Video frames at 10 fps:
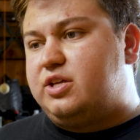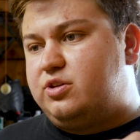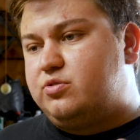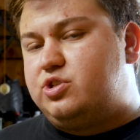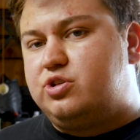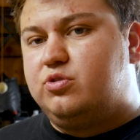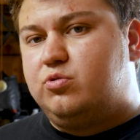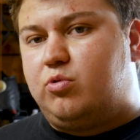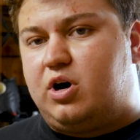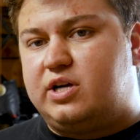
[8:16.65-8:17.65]
You do
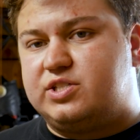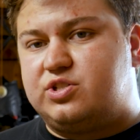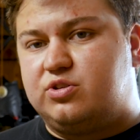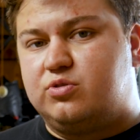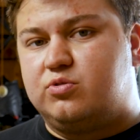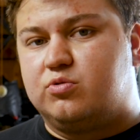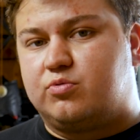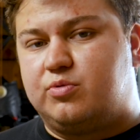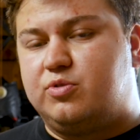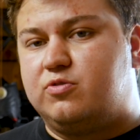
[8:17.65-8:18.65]
want to
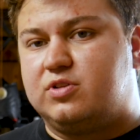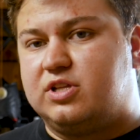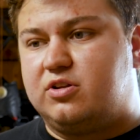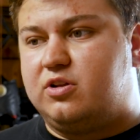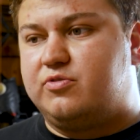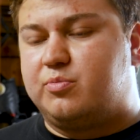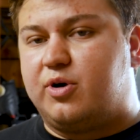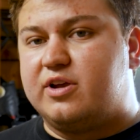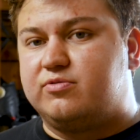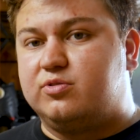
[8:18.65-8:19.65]
remove a little of the
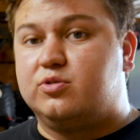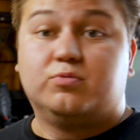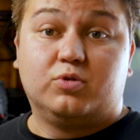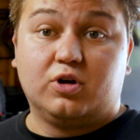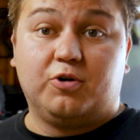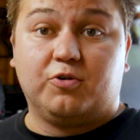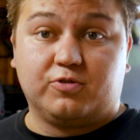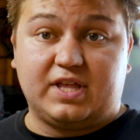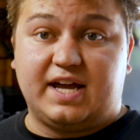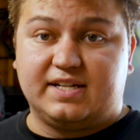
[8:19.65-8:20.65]
brake fluid. We'll go
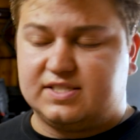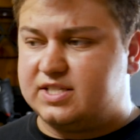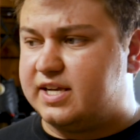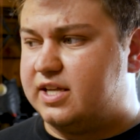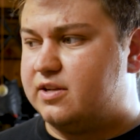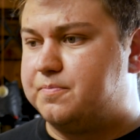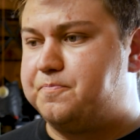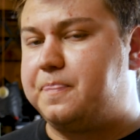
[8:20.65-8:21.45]
over that in a second.